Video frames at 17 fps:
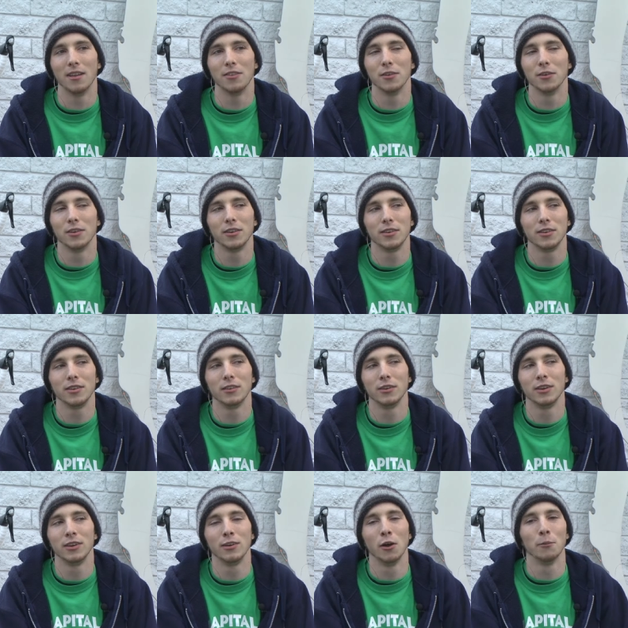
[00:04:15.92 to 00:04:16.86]
there's
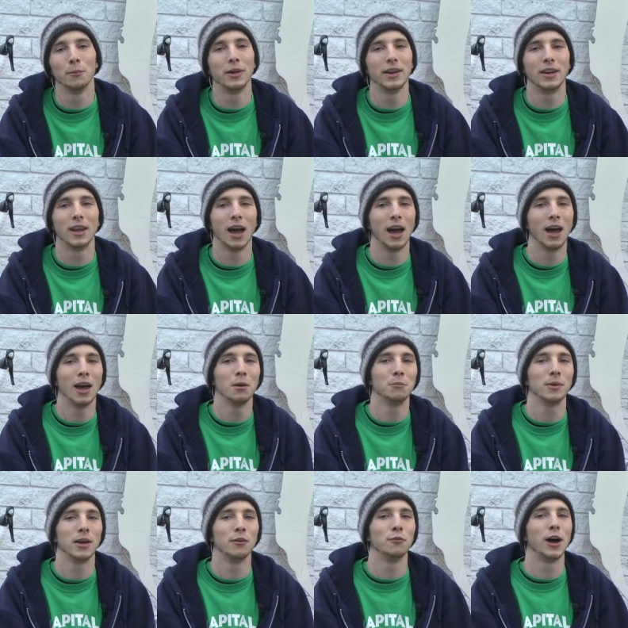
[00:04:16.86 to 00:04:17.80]
just so many
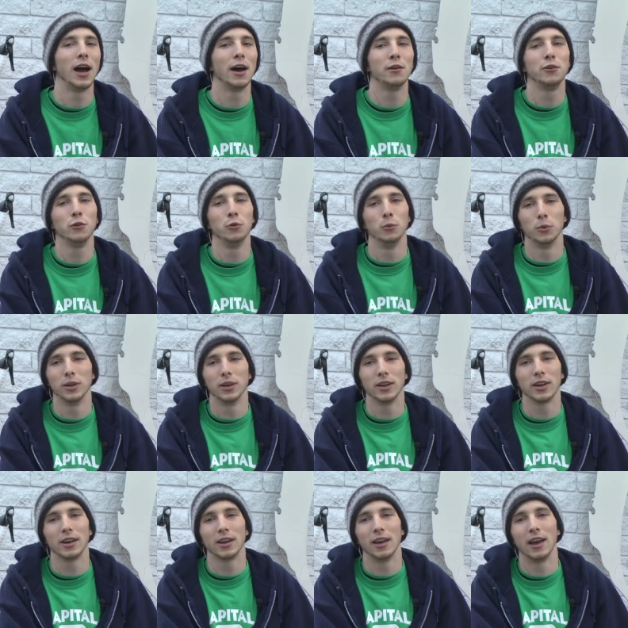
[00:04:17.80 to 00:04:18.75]
times I ride to
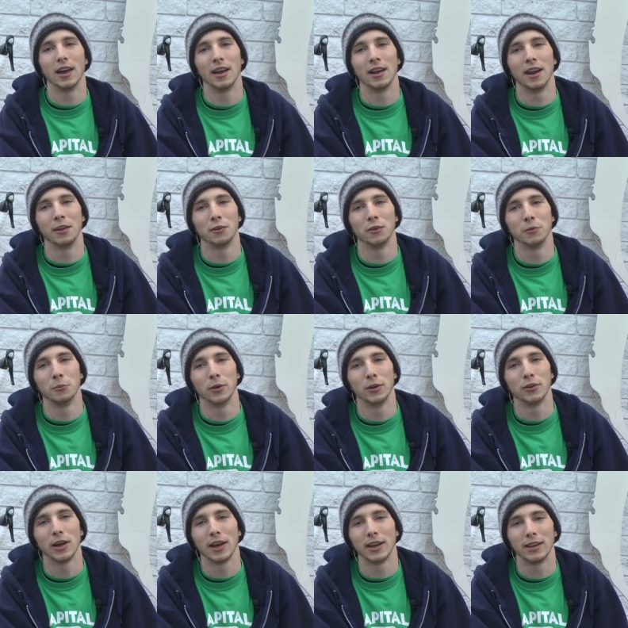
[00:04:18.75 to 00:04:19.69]
work and I just
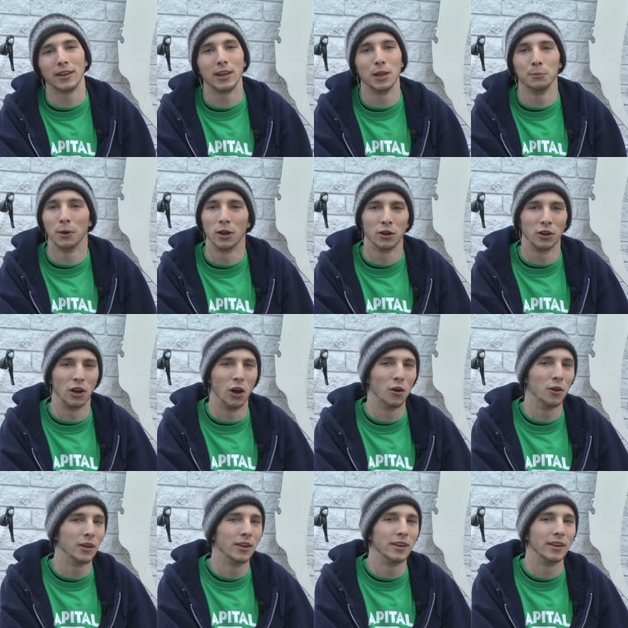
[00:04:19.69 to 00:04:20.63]
wish I could keep on
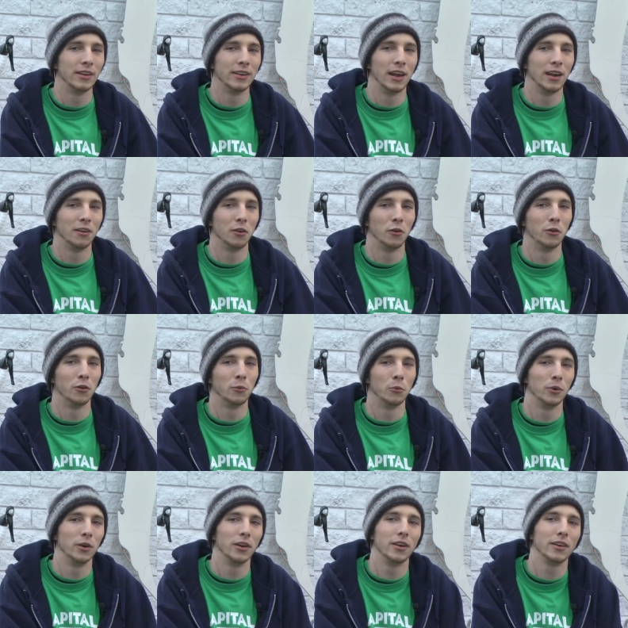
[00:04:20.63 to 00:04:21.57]
going instead of going to
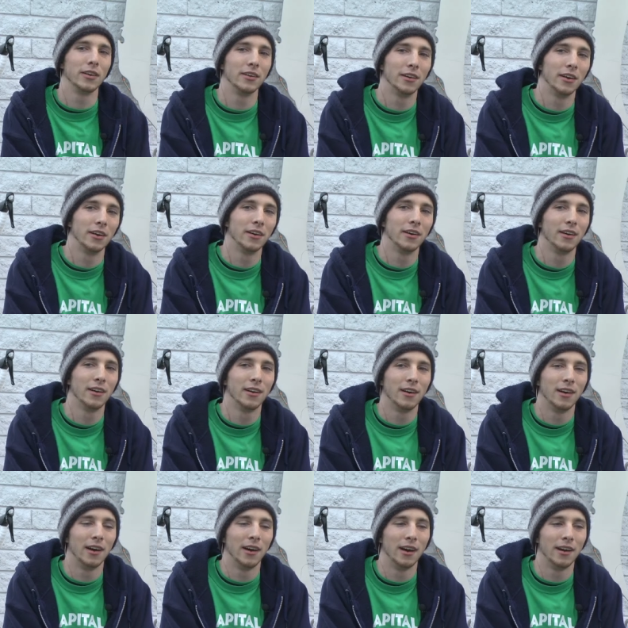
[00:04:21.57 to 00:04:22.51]
work, you know.
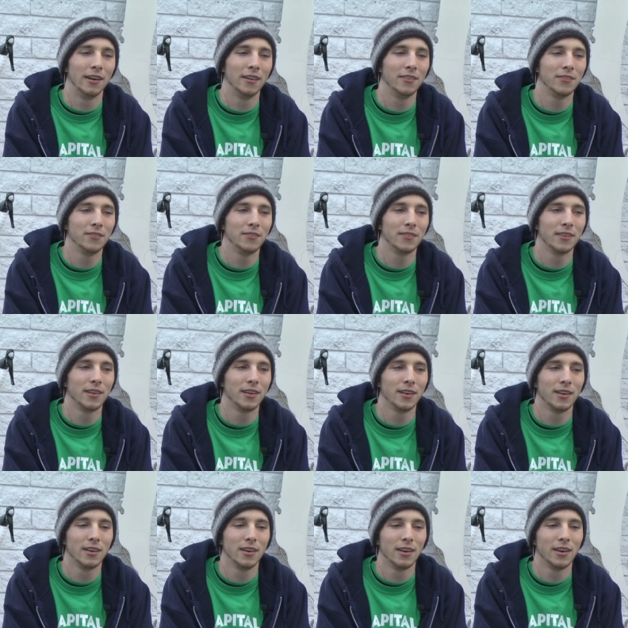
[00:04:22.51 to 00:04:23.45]
Uh,
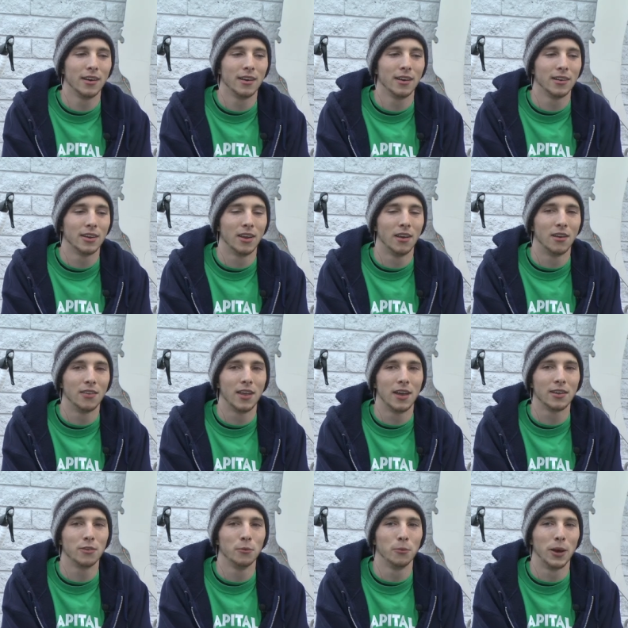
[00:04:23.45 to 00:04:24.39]
so
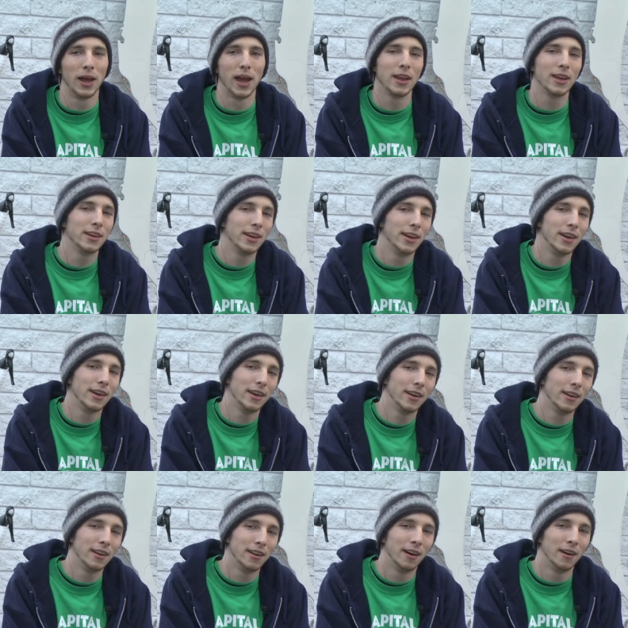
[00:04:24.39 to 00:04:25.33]
that's the way I see it.
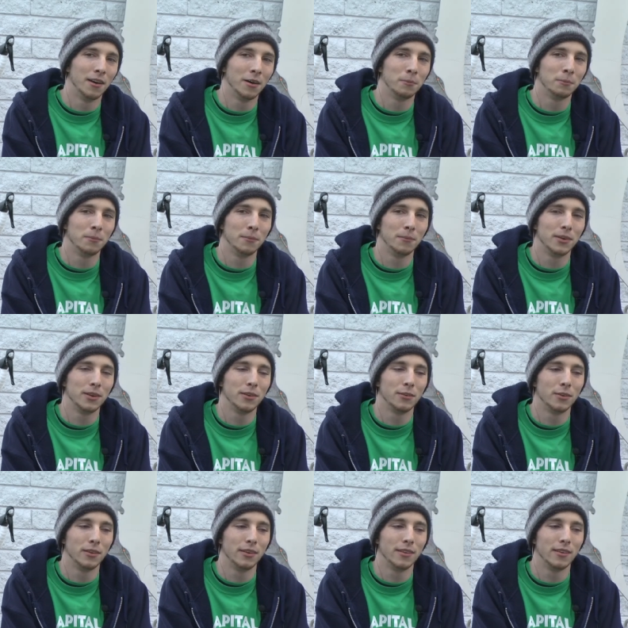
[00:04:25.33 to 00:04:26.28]
Um,
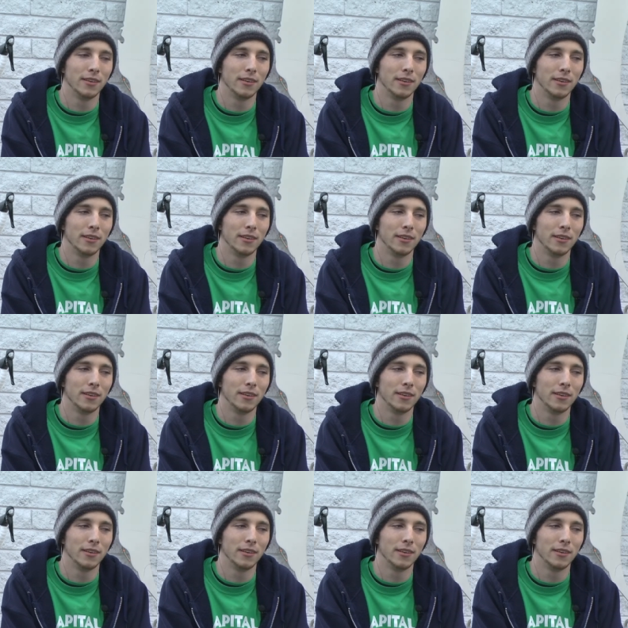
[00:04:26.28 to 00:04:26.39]
it's just,